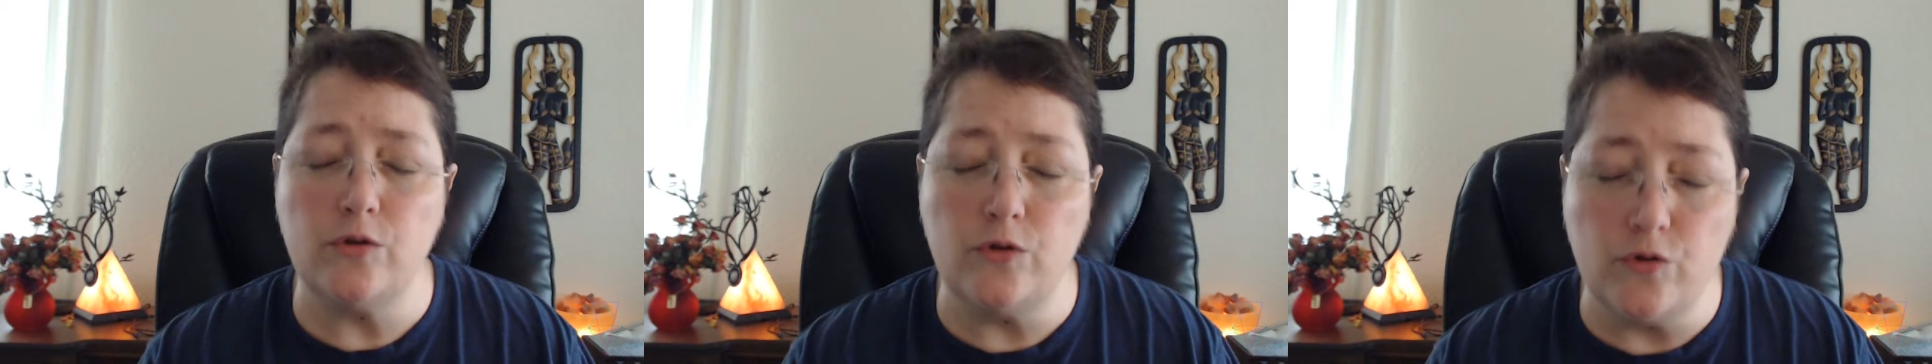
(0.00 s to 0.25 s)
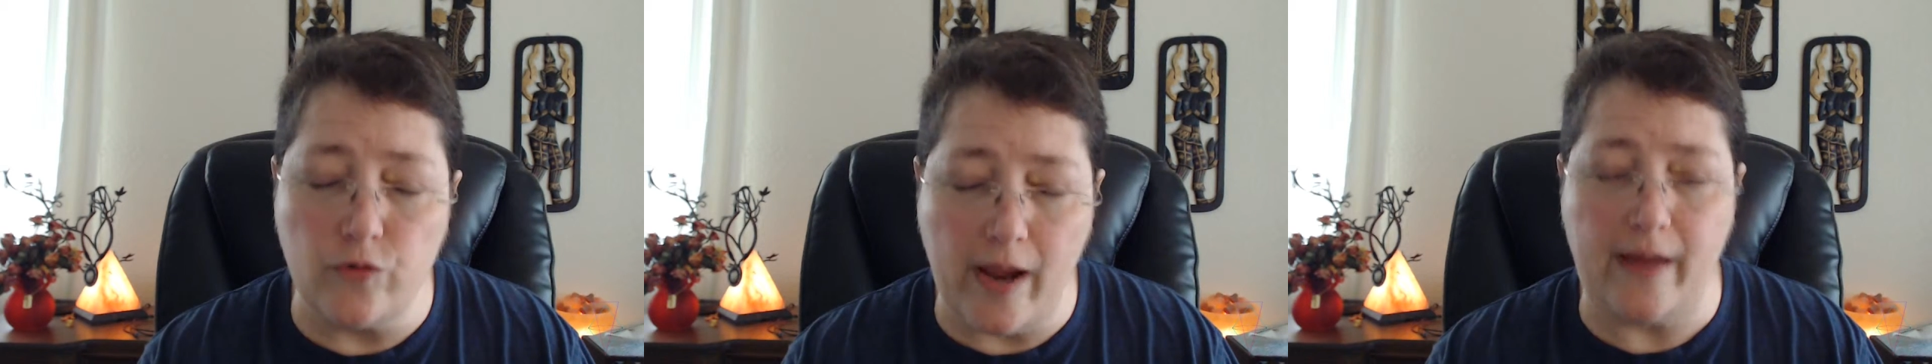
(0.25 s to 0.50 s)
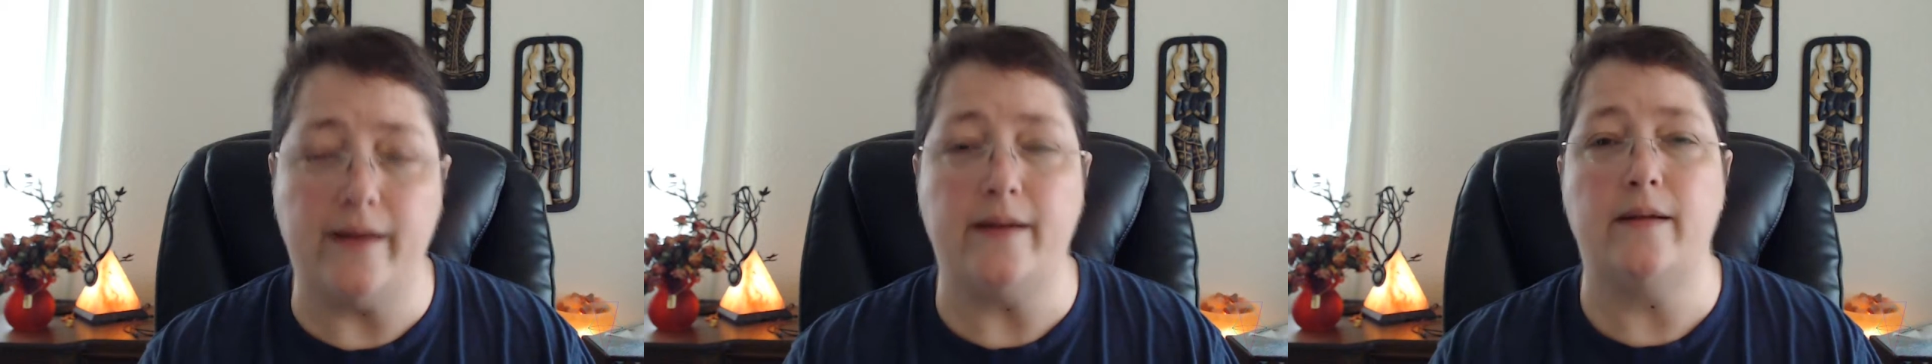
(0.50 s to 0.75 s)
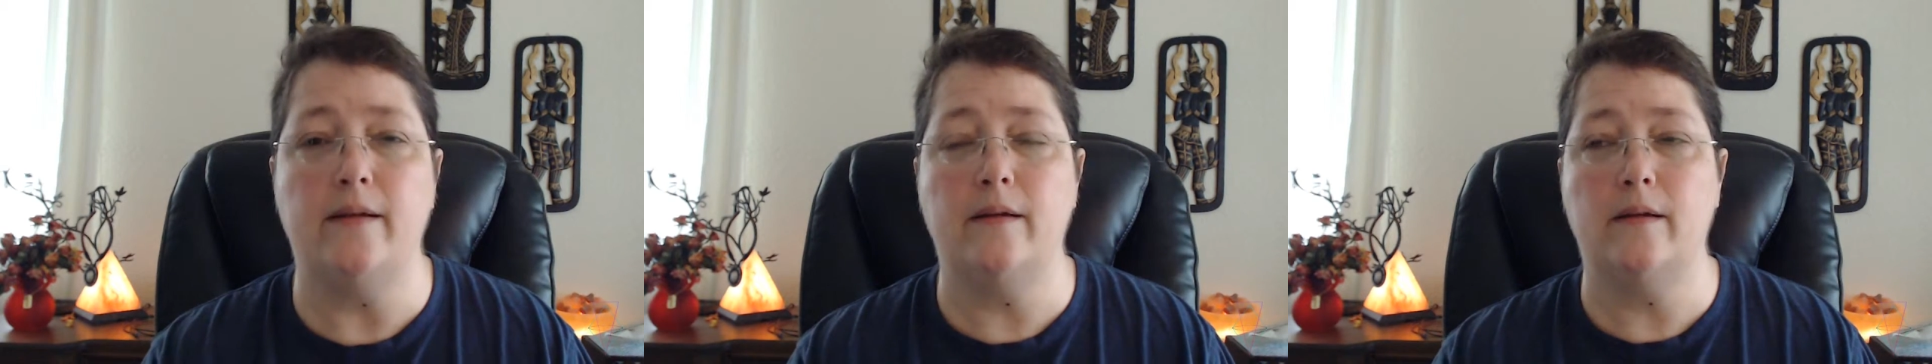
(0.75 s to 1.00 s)

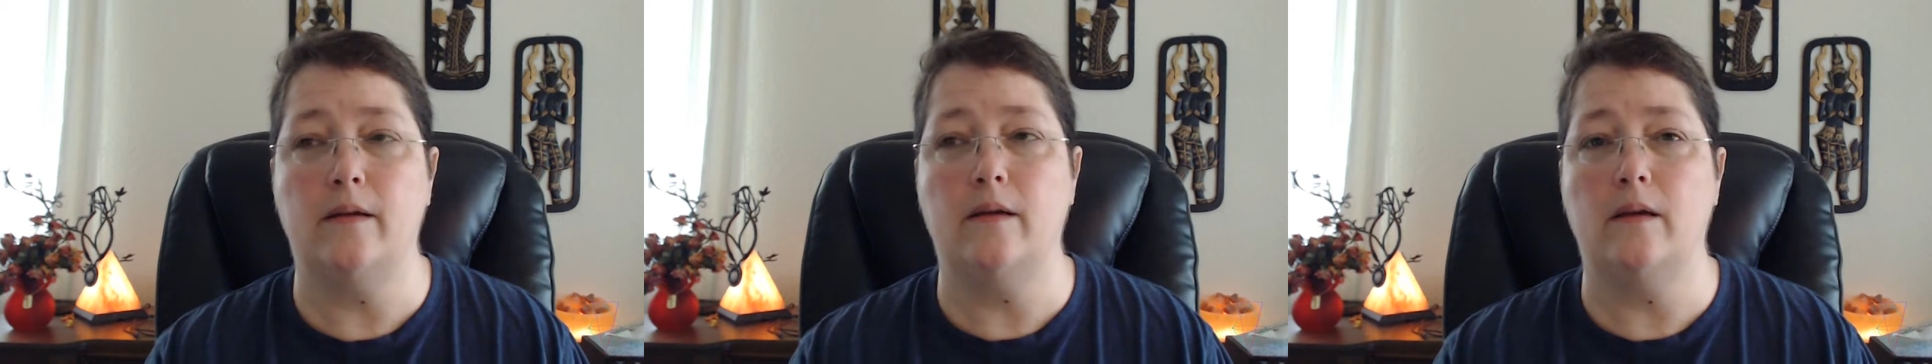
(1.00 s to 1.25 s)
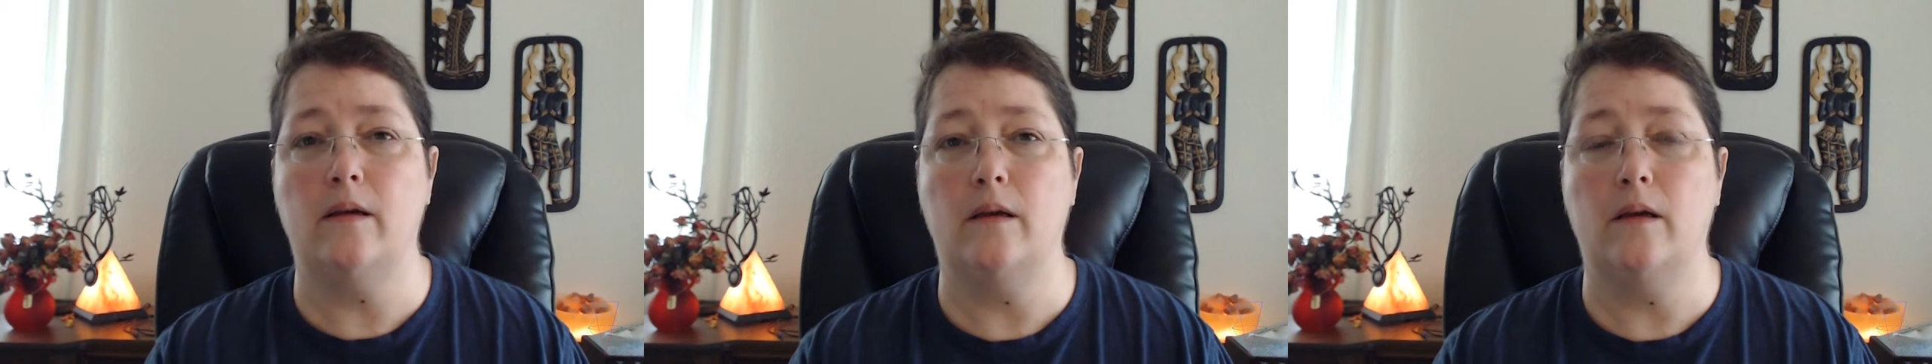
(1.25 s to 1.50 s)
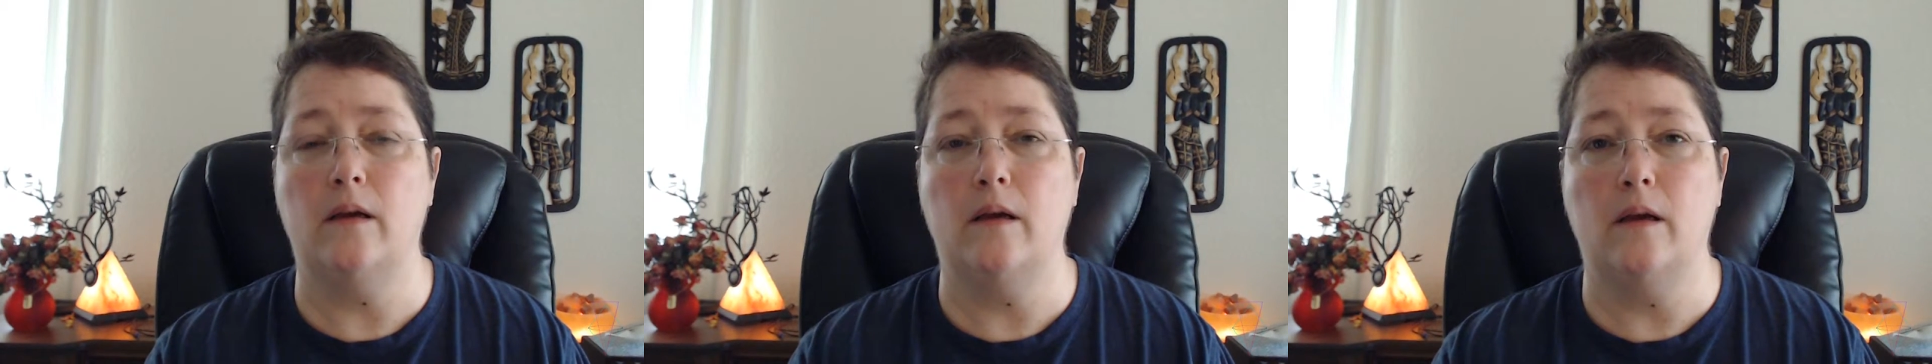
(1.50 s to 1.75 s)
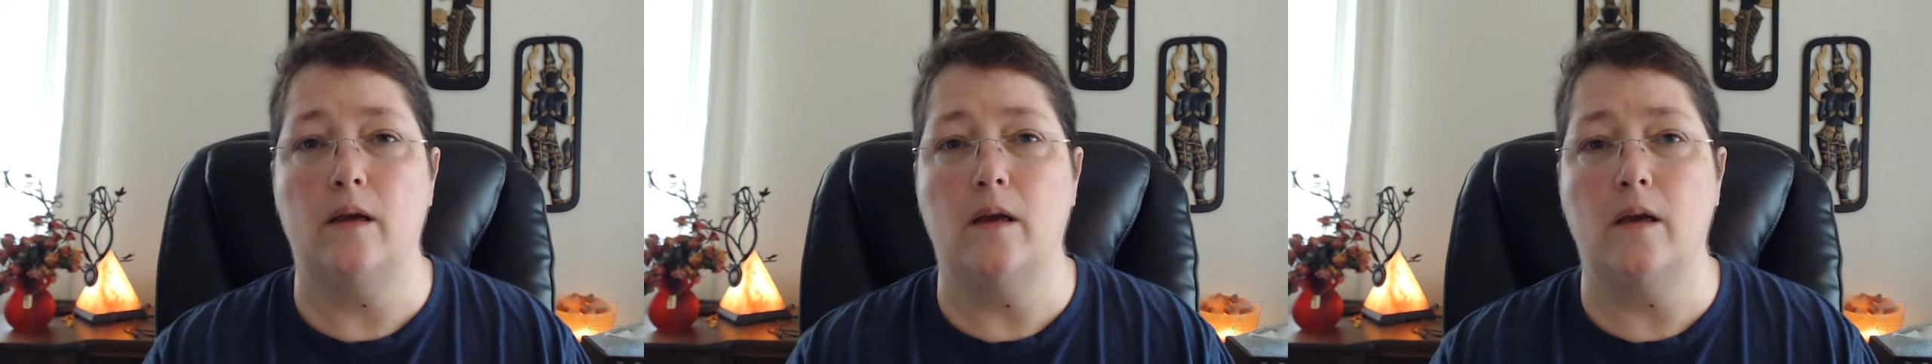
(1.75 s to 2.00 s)
dreaded
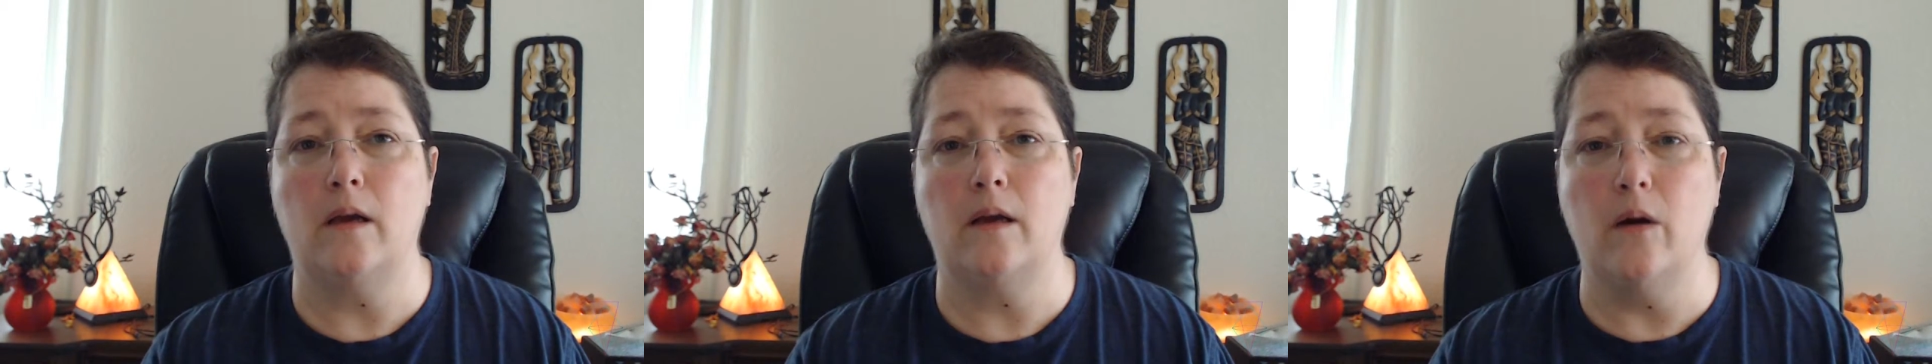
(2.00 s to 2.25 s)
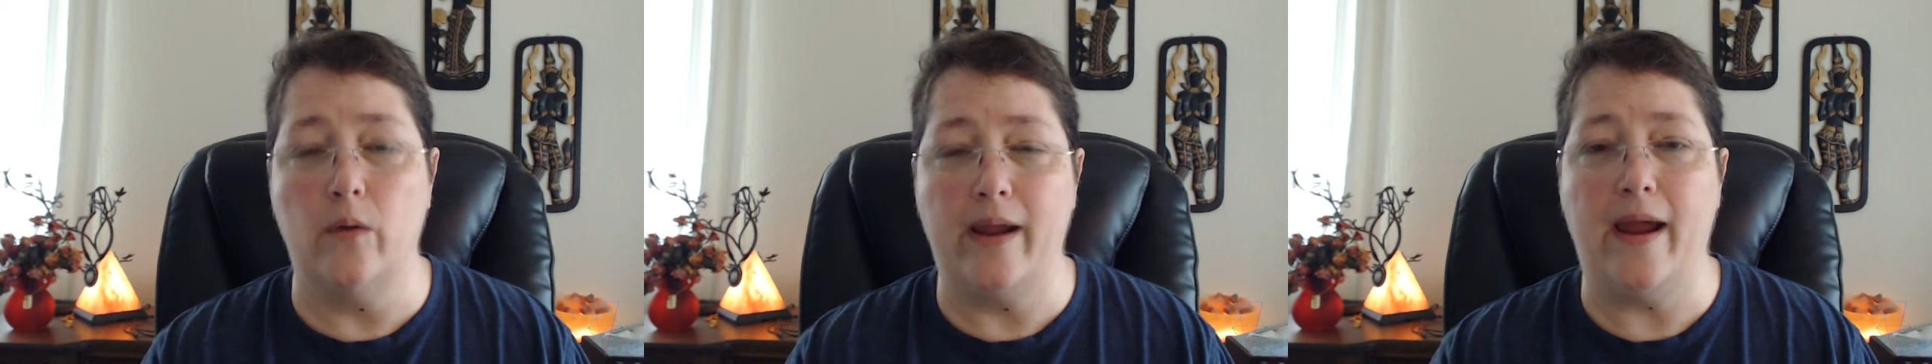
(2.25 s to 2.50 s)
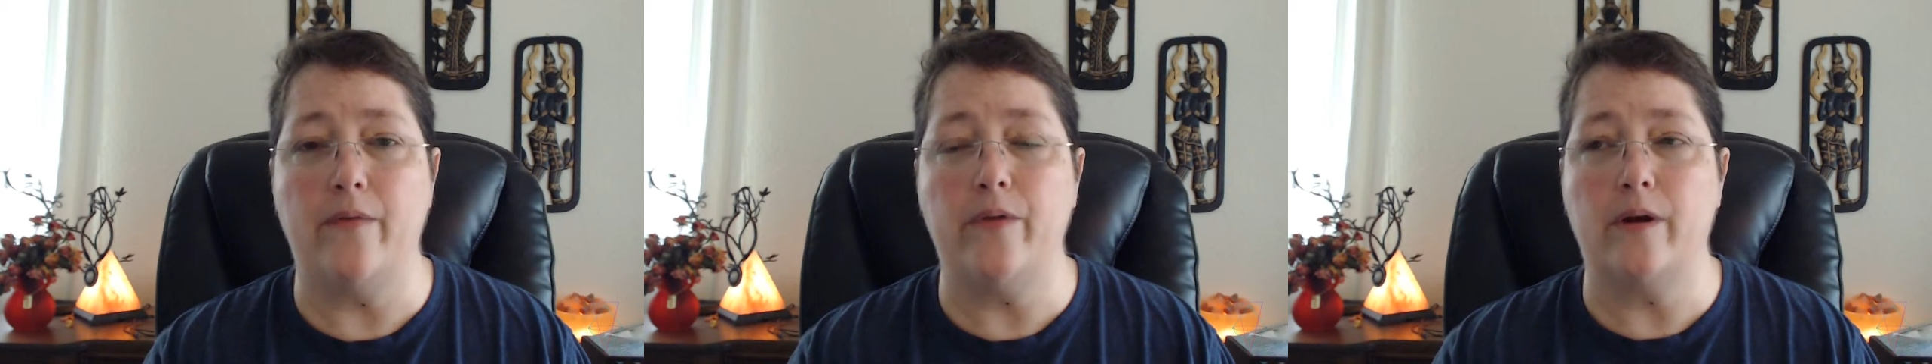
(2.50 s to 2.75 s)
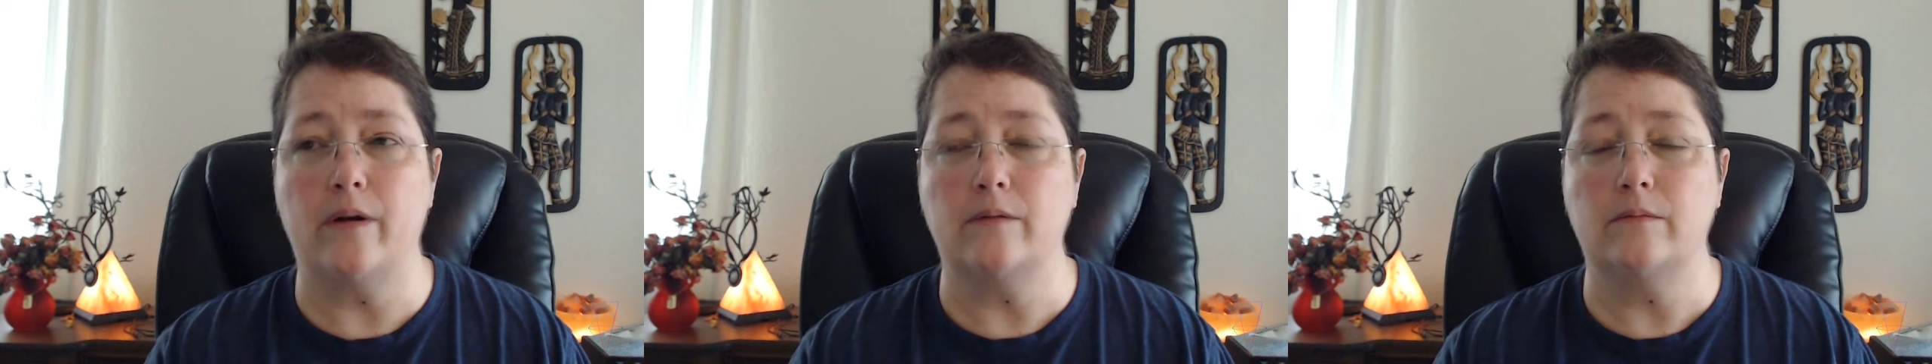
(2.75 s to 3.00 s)
going out
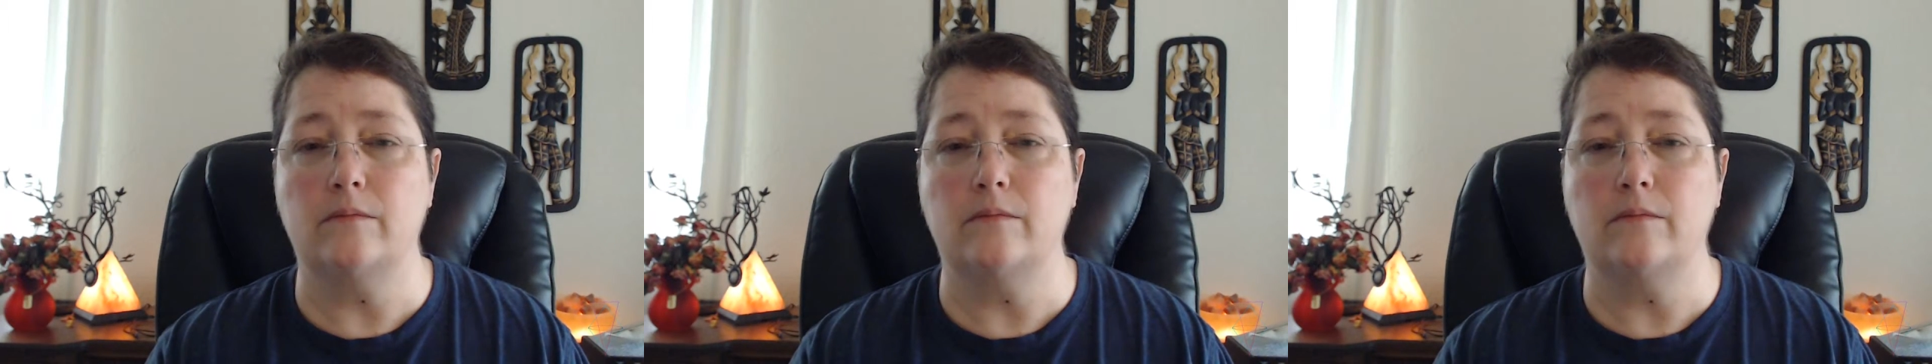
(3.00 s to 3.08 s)
there.